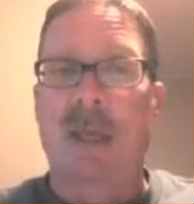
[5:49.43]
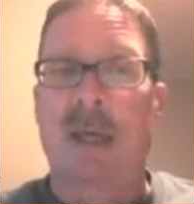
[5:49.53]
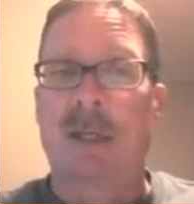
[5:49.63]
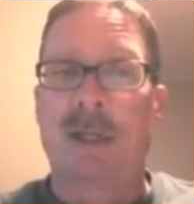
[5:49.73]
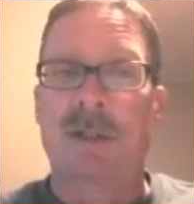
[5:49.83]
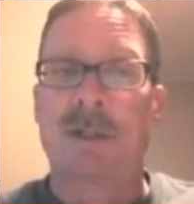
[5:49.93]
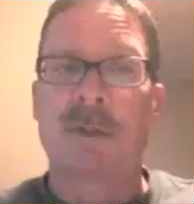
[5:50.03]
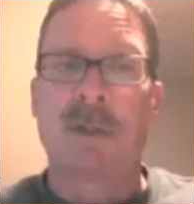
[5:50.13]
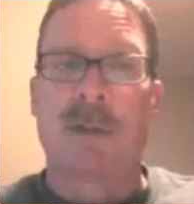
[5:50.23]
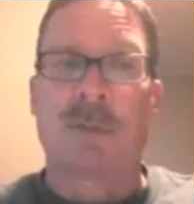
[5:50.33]
I guess,
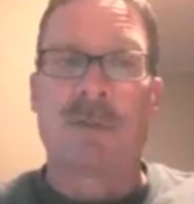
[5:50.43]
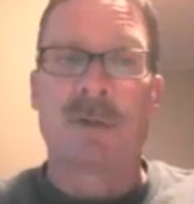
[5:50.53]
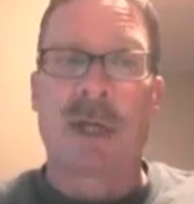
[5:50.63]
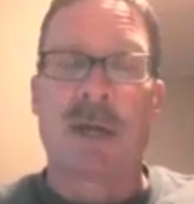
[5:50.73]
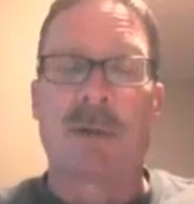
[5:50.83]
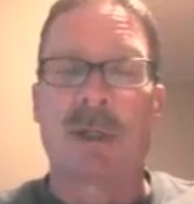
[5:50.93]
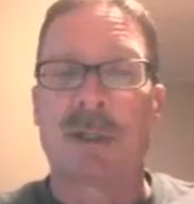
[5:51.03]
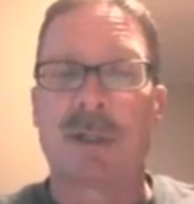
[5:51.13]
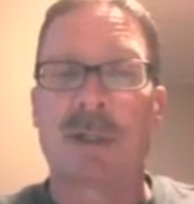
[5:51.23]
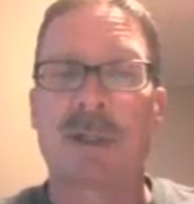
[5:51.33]
number of segments
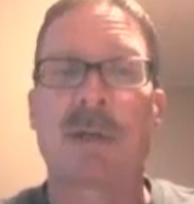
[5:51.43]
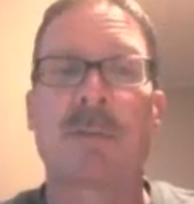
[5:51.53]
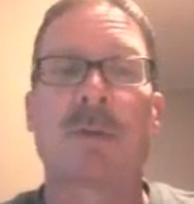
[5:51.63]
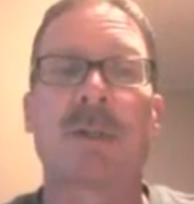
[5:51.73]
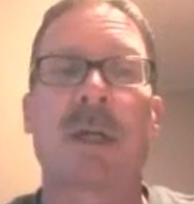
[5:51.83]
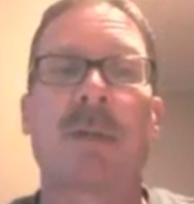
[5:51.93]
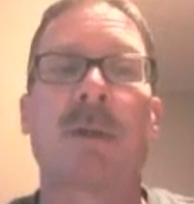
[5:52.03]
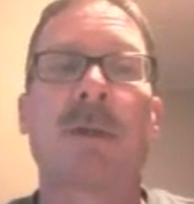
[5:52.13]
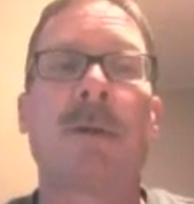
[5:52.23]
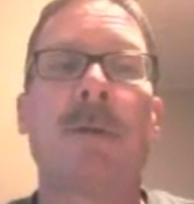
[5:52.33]
is the simpler
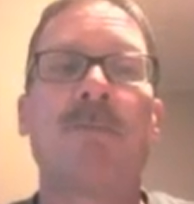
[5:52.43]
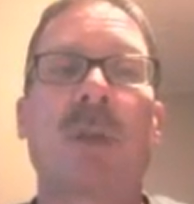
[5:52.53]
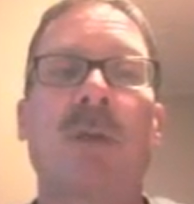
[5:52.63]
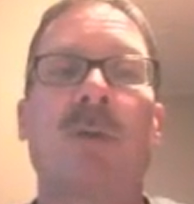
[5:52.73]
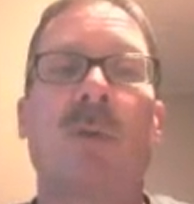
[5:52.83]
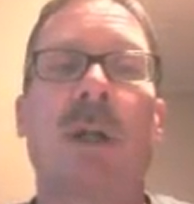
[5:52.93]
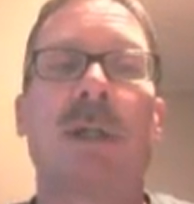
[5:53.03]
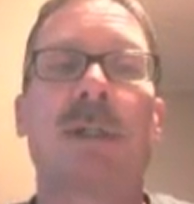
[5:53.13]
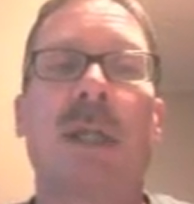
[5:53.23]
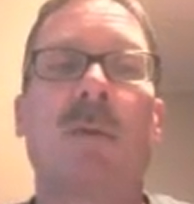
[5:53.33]
segment, if you want
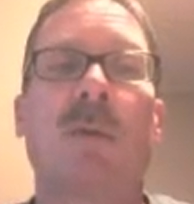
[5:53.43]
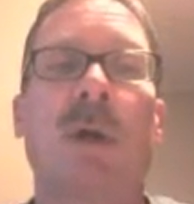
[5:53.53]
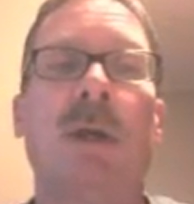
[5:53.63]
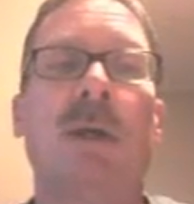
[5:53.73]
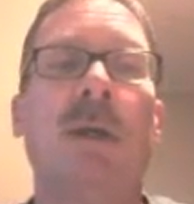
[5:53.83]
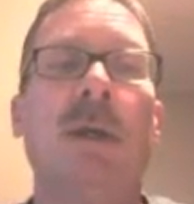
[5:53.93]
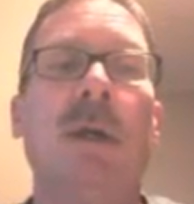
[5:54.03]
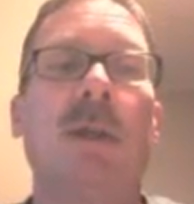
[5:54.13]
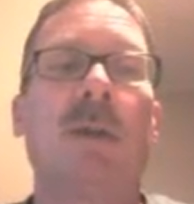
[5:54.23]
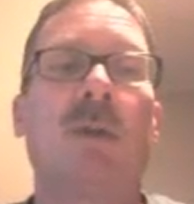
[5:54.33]
to say that way.
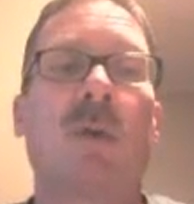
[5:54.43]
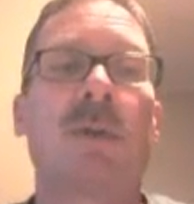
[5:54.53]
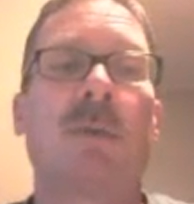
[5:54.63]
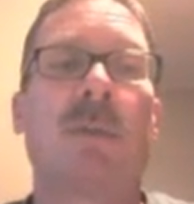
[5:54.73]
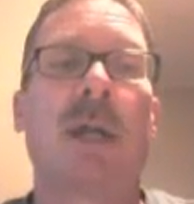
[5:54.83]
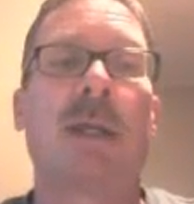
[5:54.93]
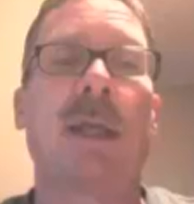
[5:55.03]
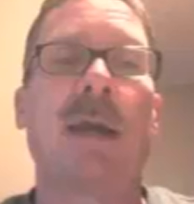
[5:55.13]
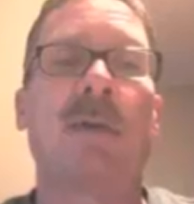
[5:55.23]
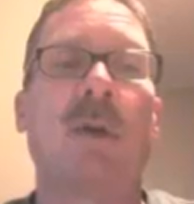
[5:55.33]
The dorsal body
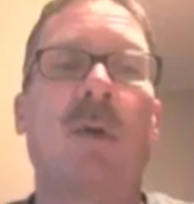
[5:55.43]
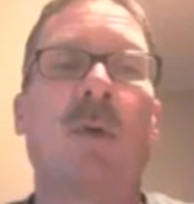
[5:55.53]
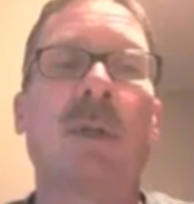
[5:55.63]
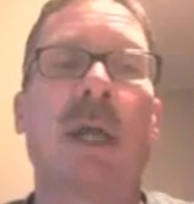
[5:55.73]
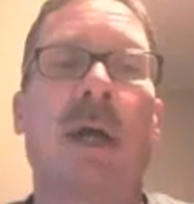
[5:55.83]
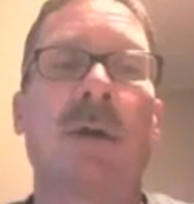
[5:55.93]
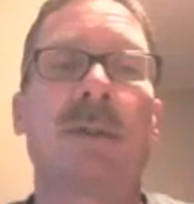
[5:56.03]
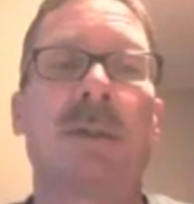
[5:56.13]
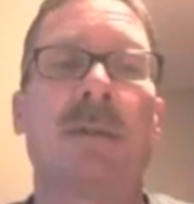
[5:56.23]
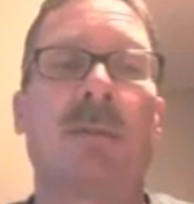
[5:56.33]
cavity only
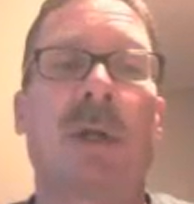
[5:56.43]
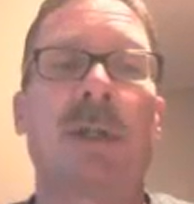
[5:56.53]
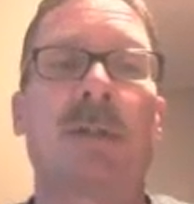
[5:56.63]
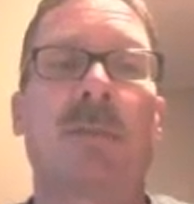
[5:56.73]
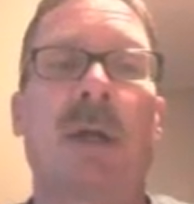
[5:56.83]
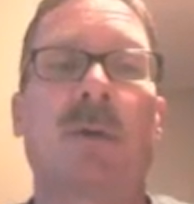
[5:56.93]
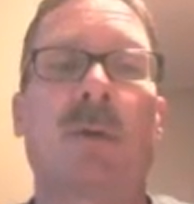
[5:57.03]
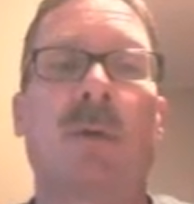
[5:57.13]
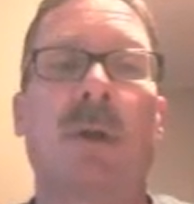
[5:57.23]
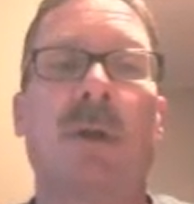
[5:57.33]
houses the brain and spinal
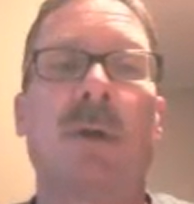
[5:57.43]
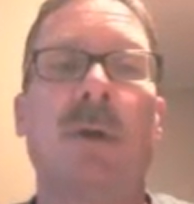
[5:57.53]
cord.